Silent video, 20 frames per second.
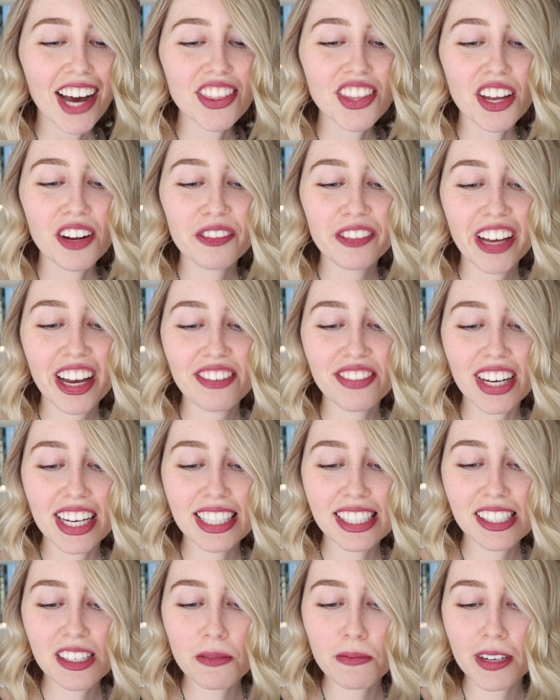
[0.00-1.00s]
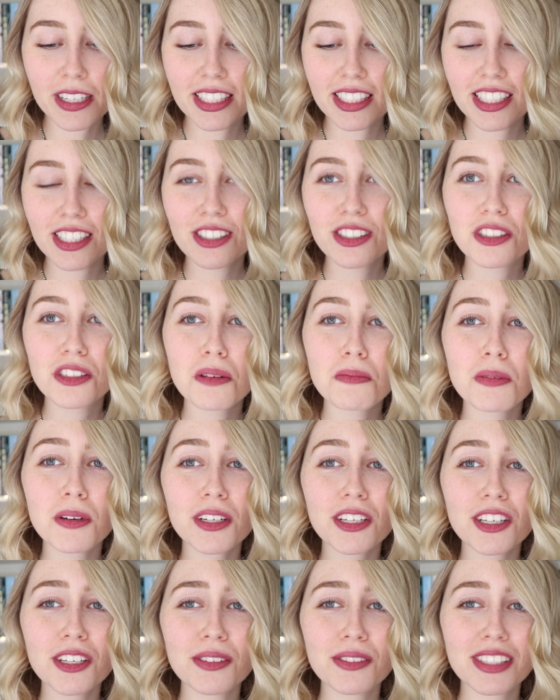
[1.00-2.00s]
And then we have Itsy Bitsy super
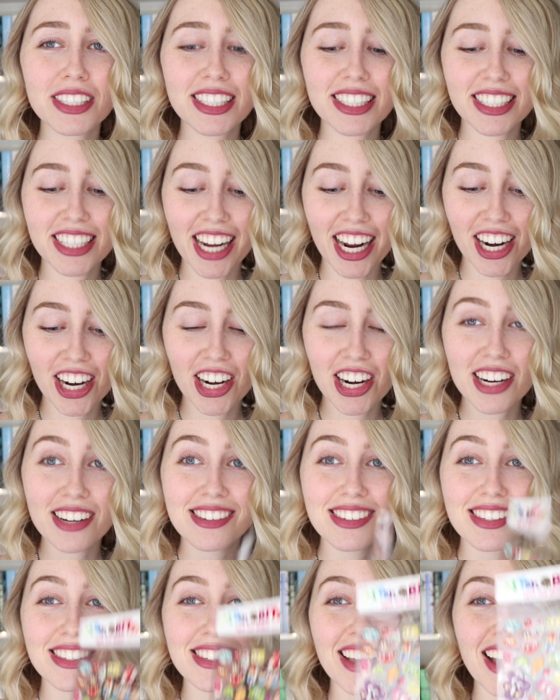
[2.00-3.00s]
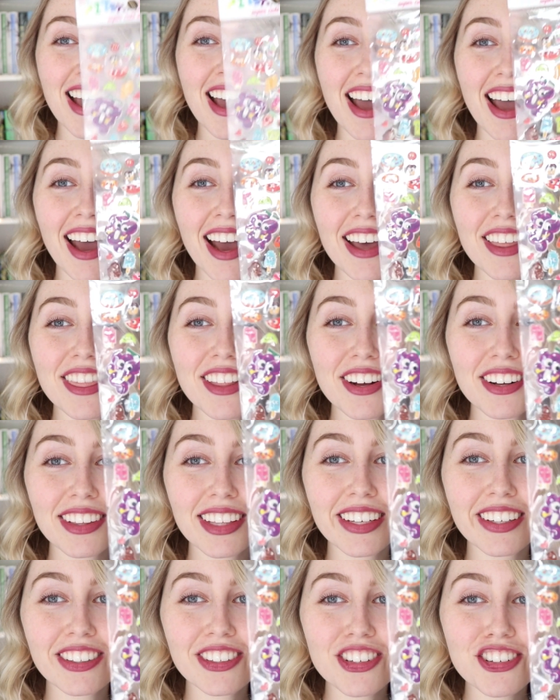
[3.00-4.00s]
cute stickers and their
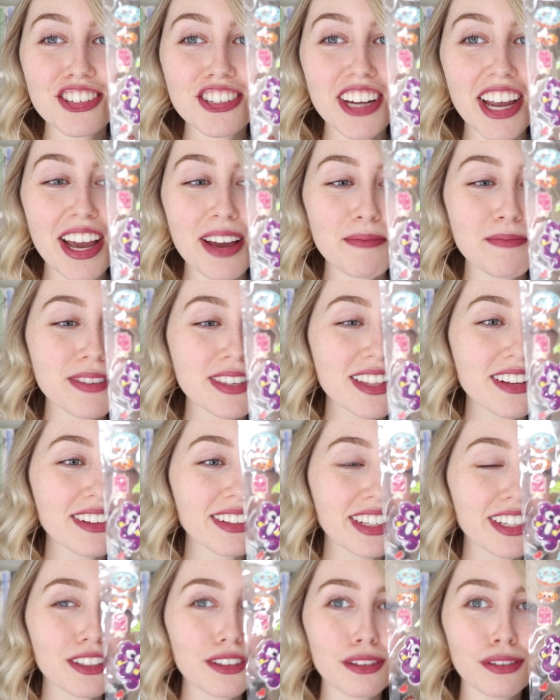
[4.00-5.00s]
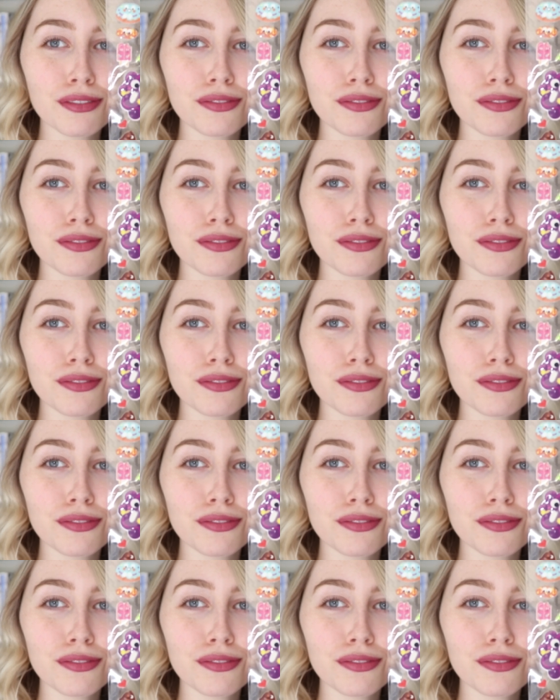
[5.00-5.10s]
little shapes, their little